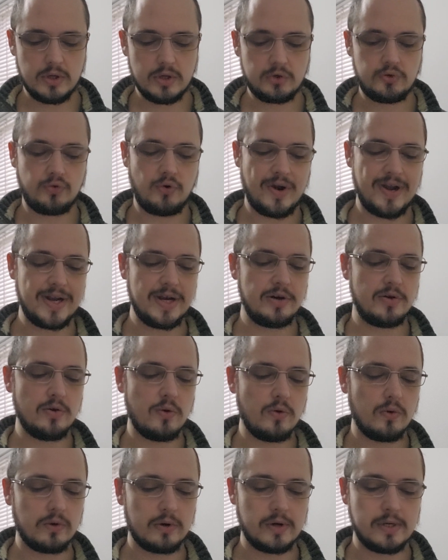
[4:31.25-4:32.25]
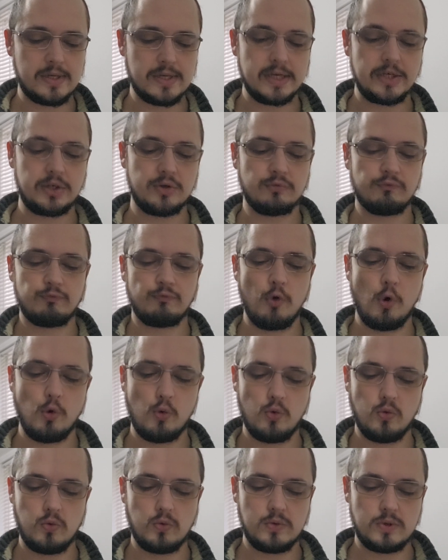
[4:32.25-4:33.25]
Trade Organization
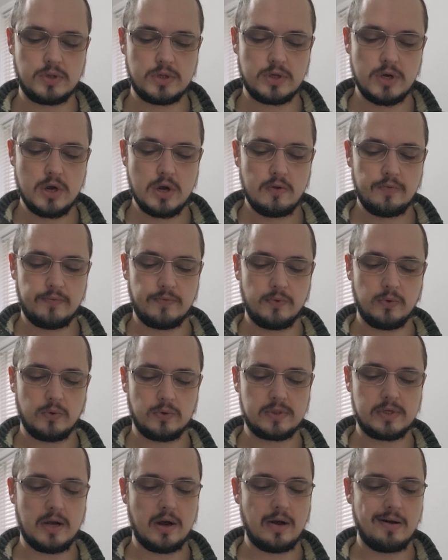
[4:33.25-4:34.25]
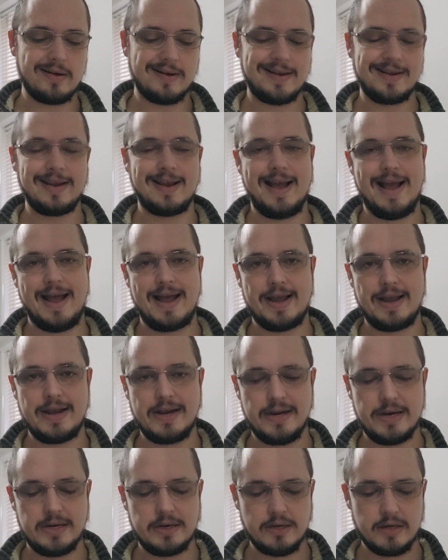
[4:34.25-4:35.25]
rules for tying
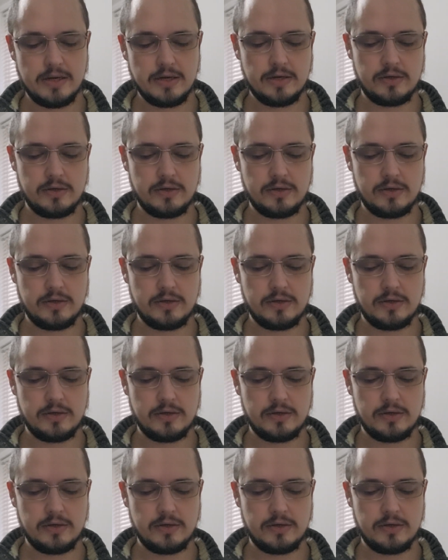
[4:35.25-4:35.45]
aid